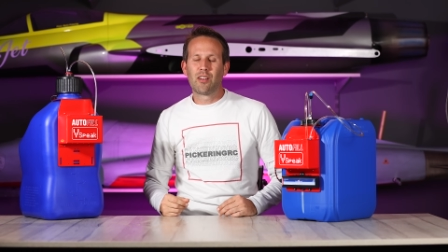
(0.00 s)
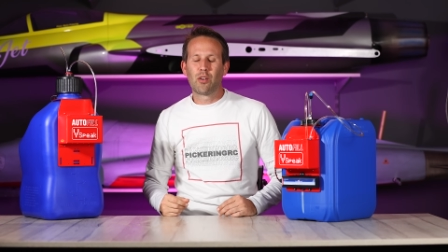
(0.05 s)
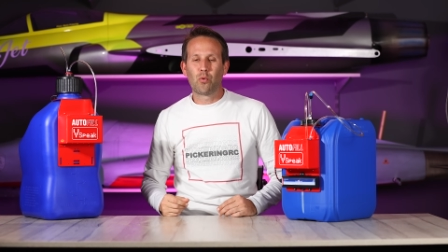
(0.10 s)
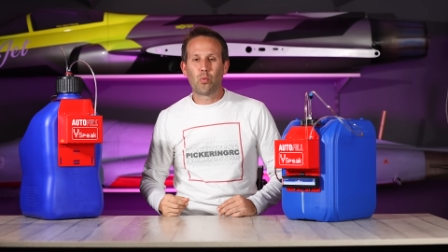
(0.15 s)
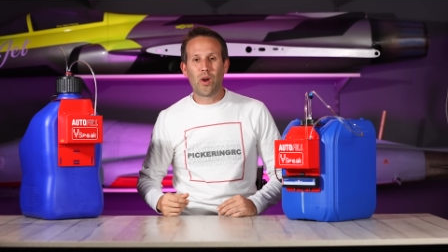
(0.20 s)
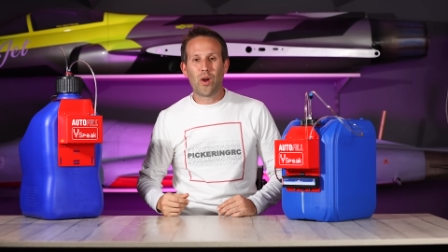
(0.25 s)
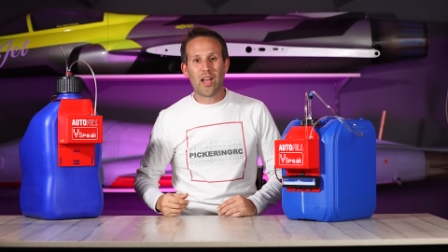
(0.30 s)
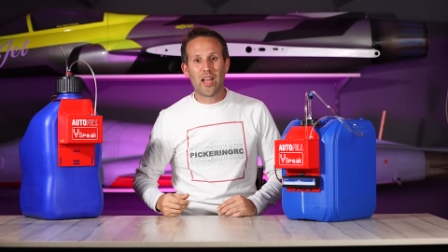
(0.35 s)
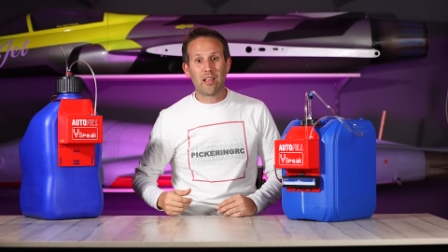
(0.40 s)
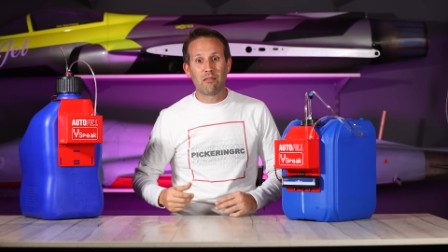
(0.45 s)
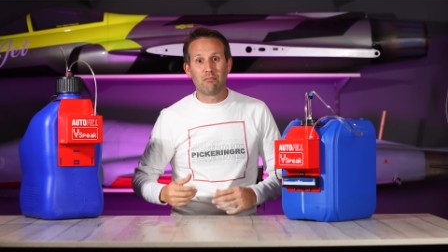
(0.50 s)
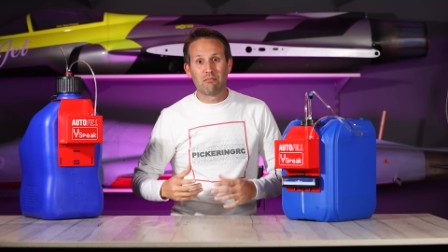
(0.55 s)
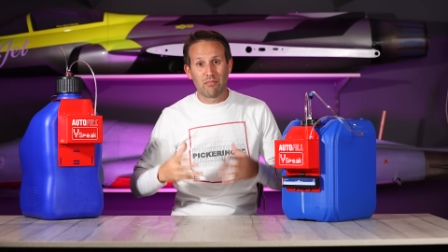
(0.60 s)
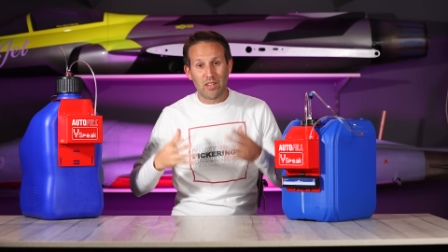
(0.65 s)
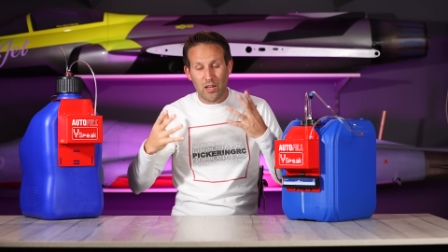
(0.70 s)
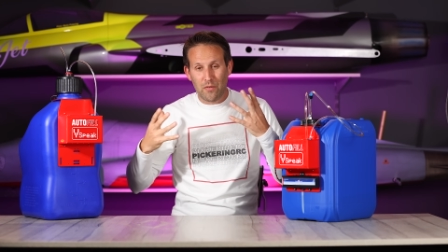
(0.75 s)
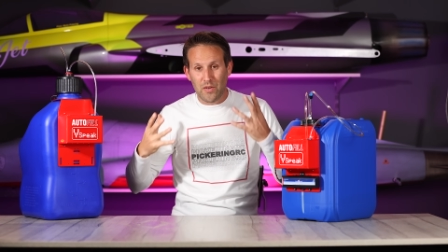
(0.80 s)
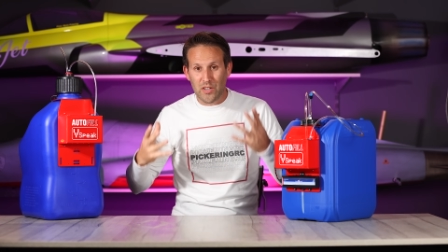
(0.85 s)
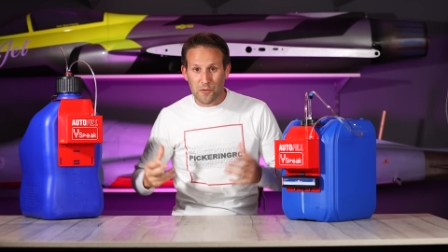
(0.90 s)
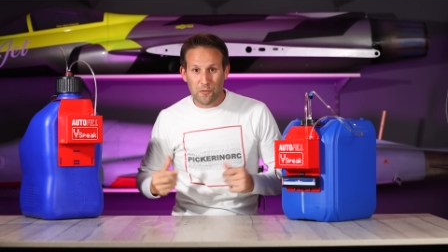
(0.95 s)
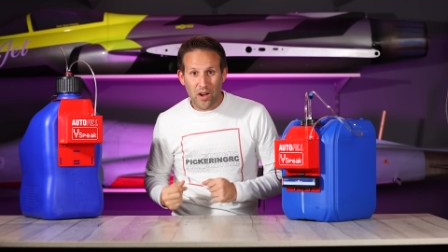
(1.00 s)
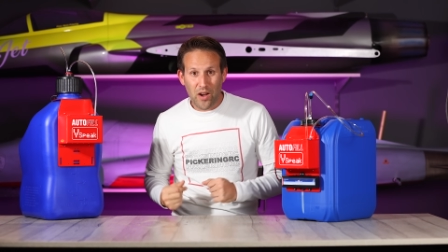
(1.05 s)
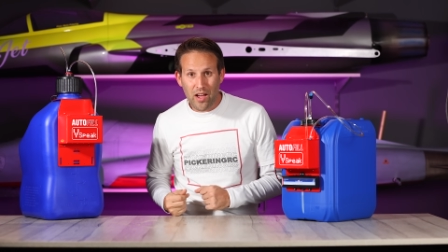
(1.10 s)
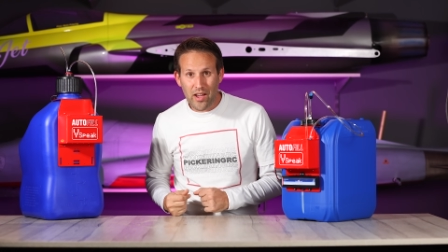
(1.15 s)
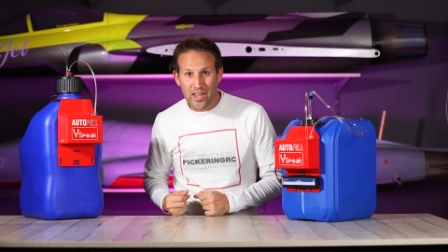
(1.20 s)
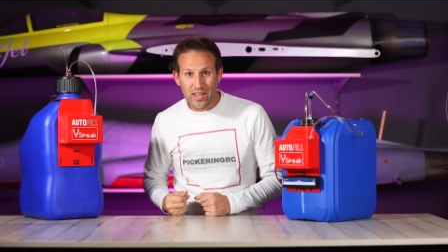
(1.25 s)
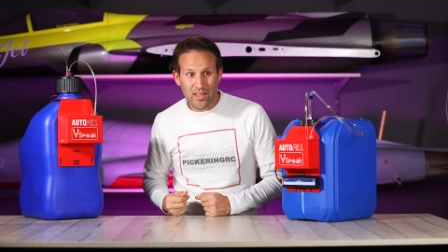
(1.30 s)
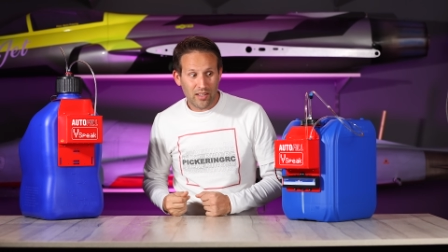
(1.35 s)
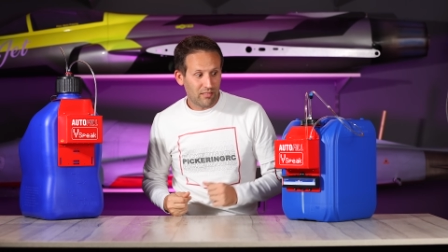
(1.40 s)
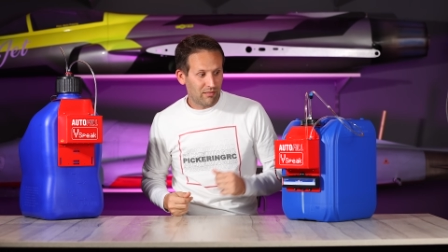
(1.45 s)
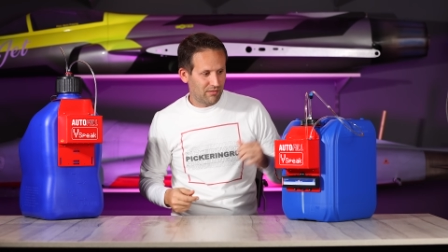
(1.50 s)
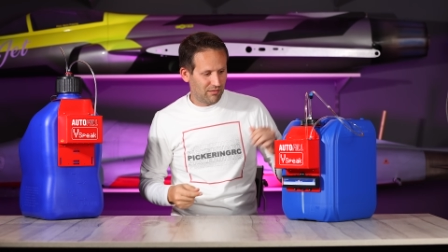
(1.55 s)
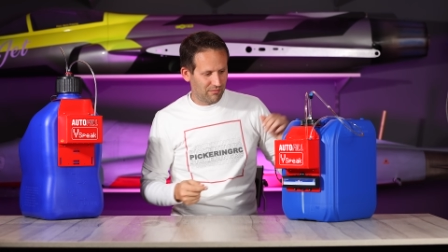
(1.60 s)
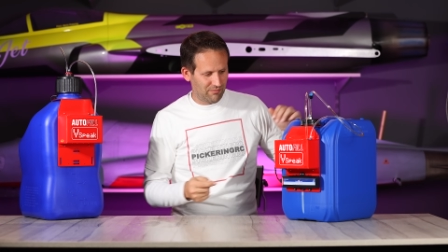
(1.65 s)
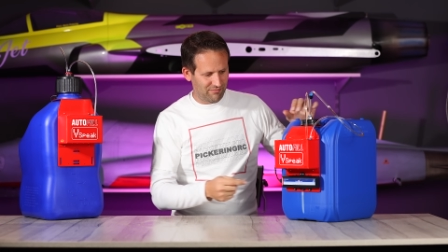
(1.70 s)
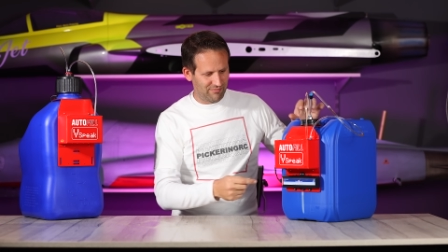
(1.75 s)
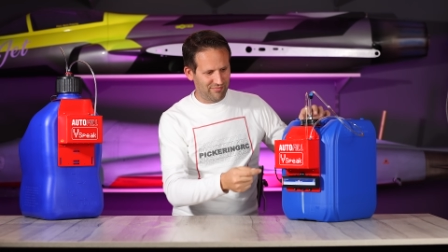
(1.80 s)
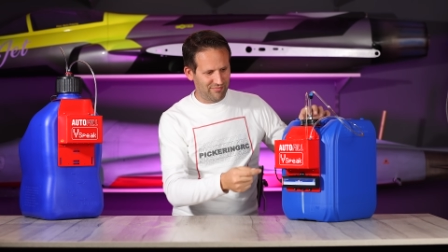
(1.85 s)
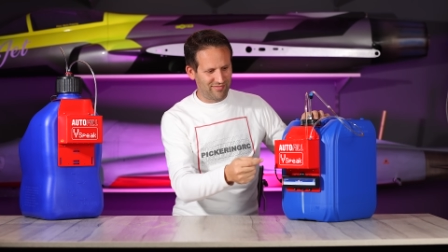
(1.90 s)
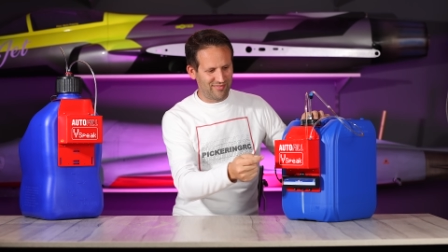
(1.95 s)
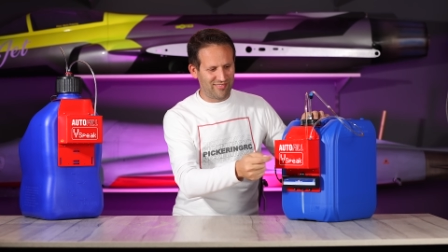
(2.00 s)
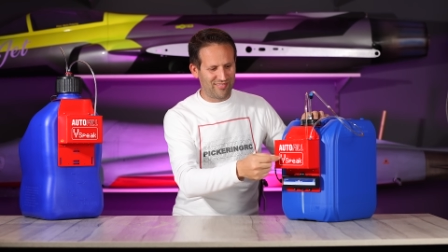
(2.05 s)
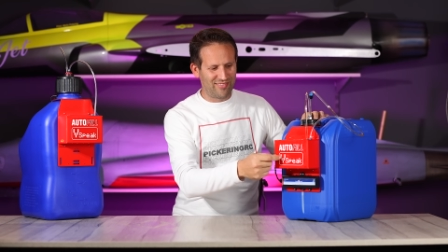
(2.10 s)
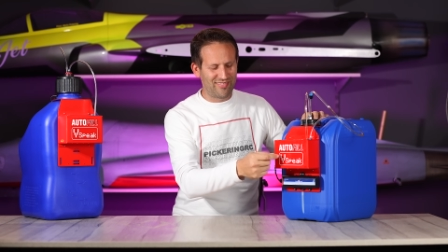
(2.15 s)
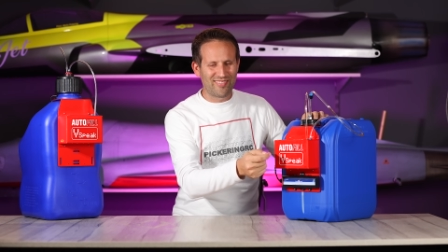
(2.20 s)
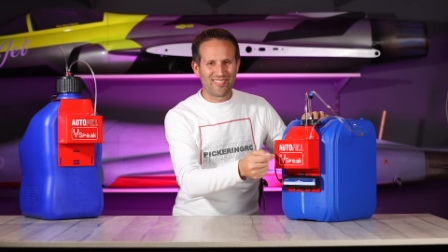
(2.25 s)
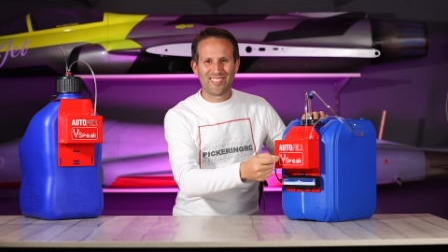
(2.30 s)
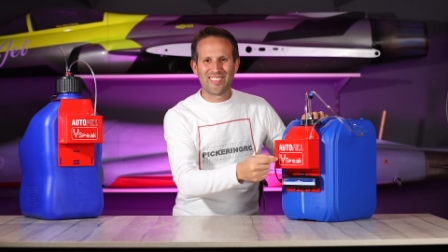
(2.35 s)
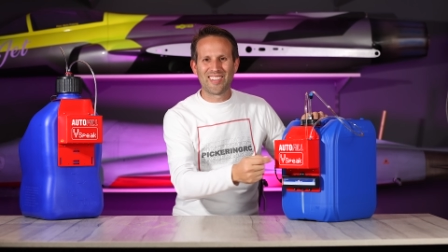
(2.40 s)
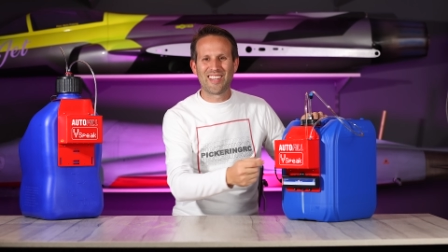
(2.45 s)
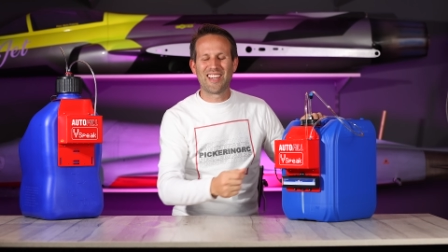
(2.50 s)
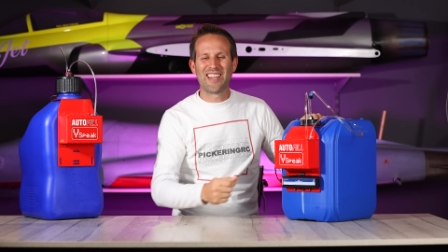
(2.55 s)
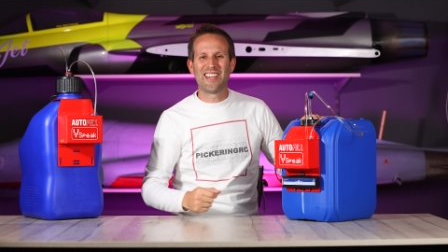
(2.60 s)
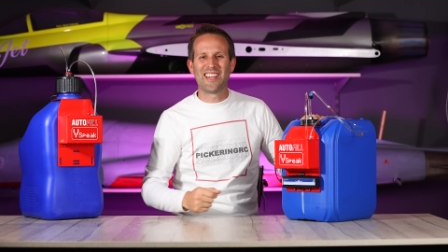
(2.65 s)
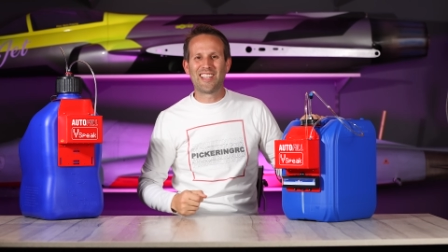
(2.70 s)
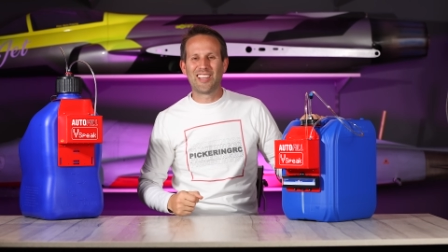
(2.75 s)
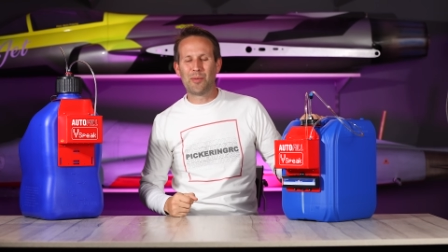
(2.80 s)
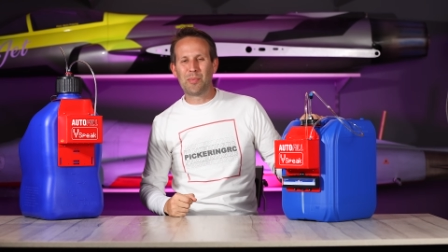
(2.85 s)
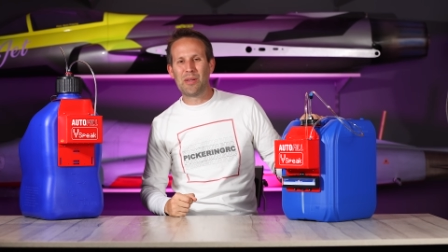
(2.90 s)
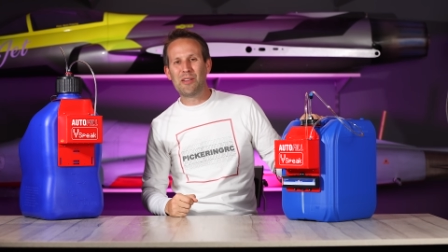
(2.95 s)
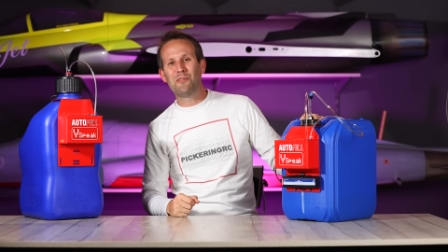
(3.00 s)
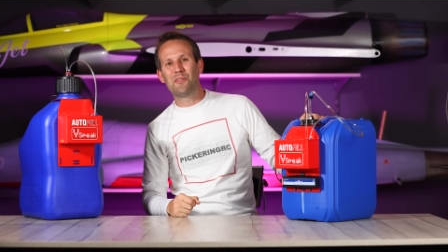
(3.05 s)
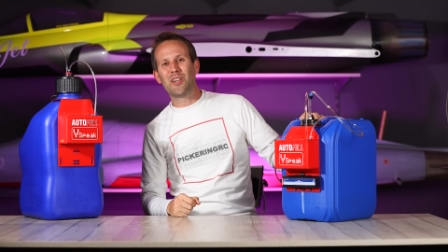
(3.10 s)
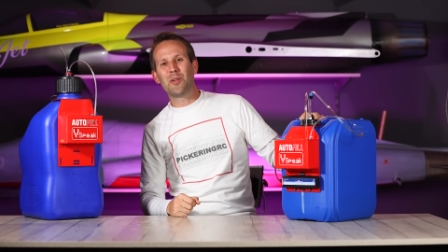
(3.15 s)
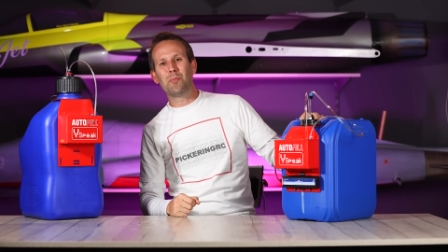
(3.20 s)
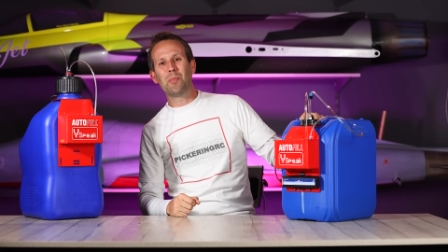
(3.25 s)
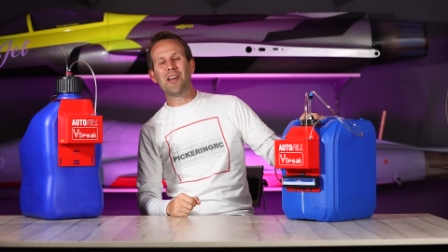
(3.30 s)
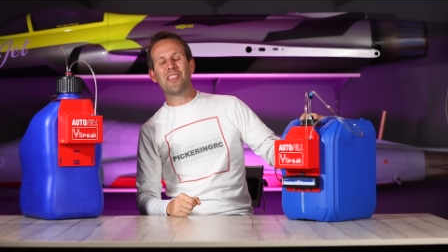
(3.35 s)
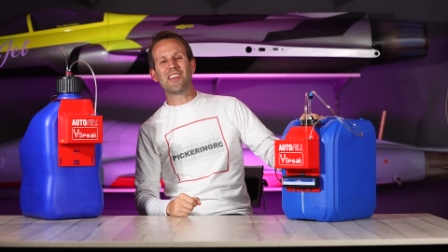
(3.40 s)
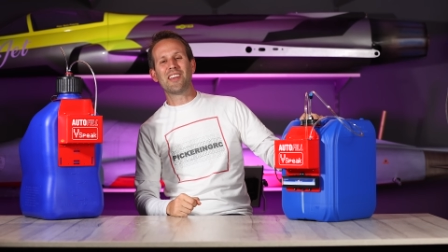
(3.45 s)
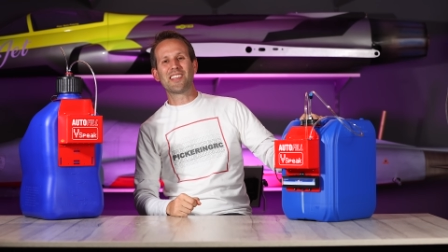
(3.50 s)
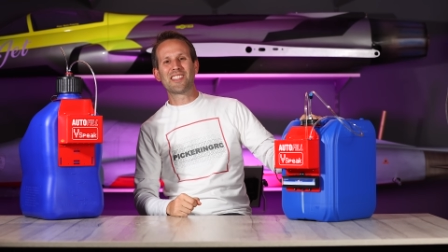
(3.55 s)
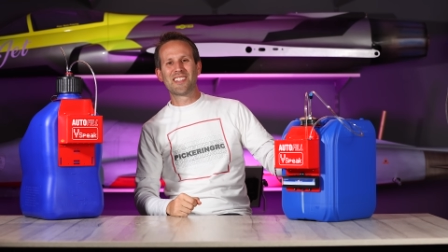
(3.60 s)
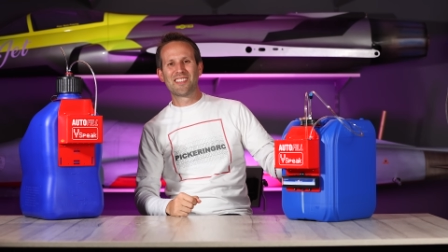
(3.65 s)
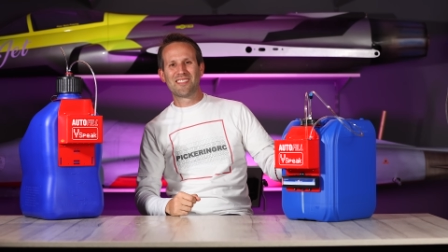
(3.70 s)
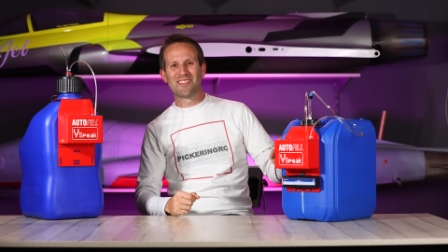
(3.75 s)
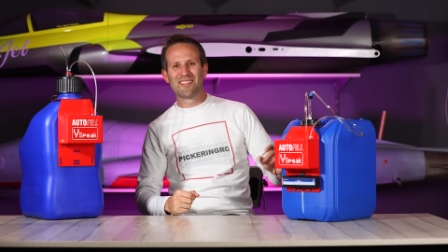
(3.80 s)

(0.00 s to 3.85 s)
where if it's flying, it'll have been filled by this.